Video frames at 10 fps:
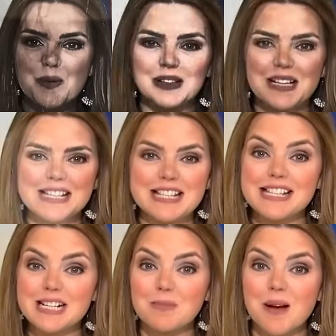We're less than
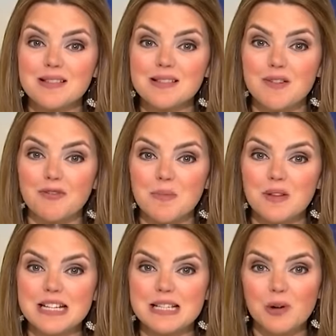6 months from
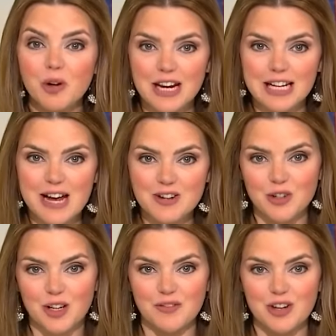the Democratic
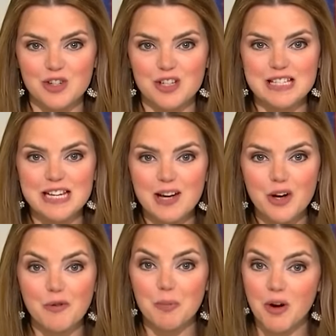National Convention taking
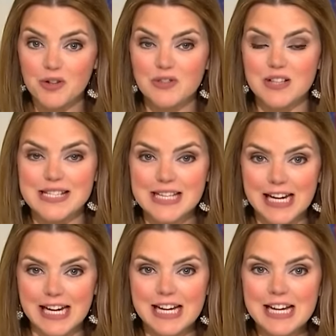over parts of the
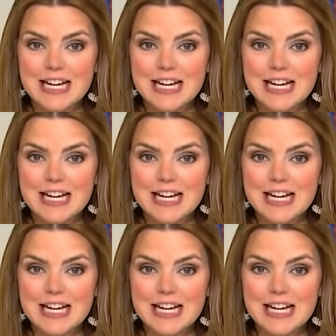city.